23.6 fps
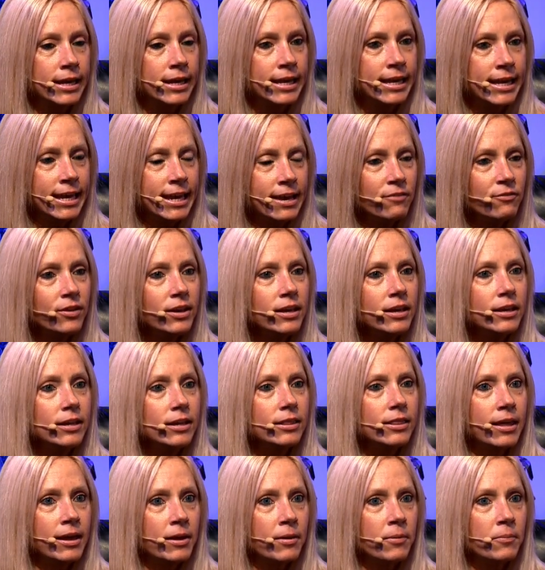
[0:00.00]
giving
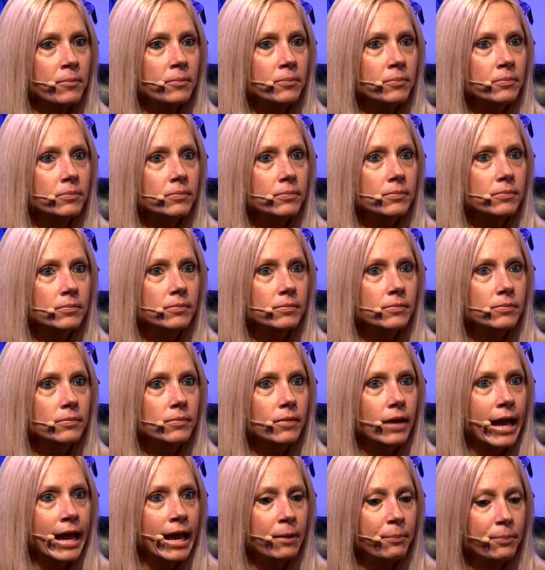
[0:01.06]
them
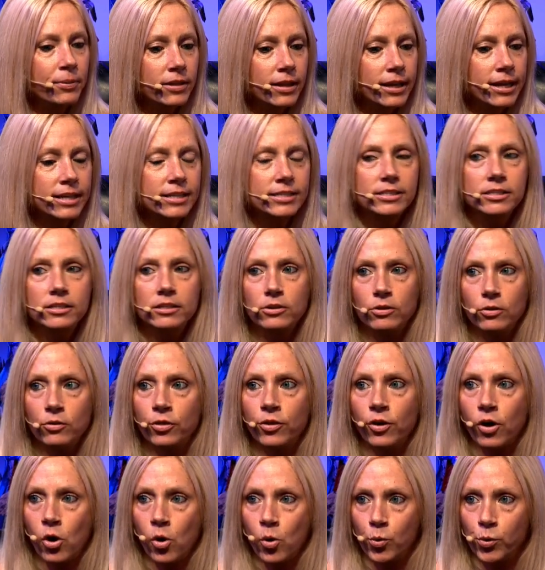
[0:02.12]
a place,
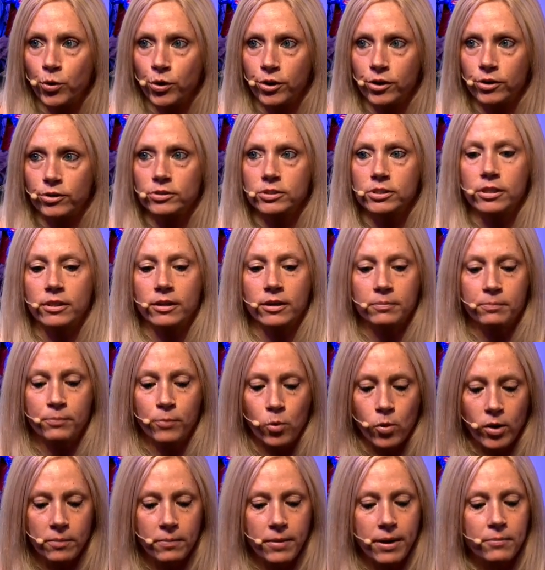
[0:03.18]
the owners, the
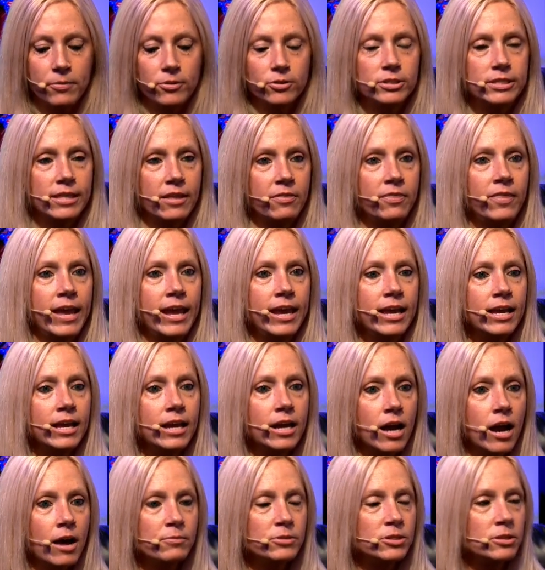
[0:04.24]
board members, that they can
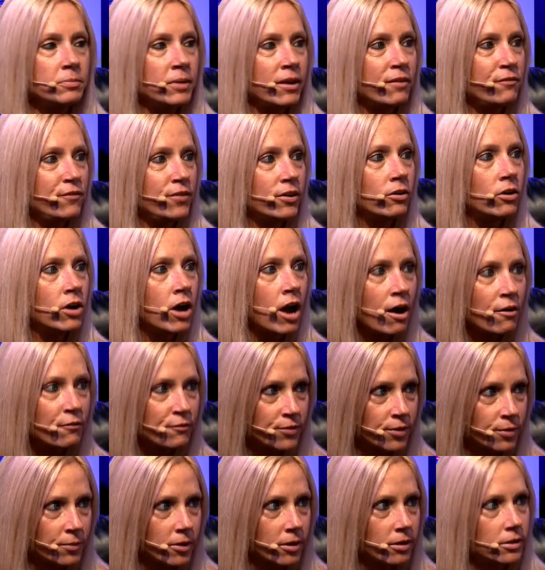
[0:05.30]
come to me and feel
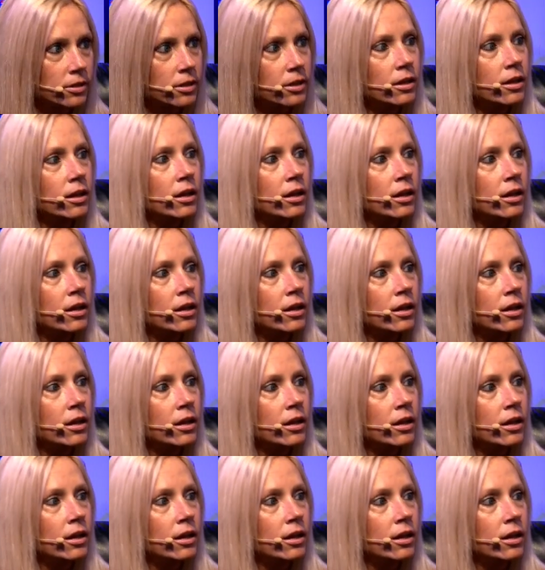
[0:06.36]
comfortable.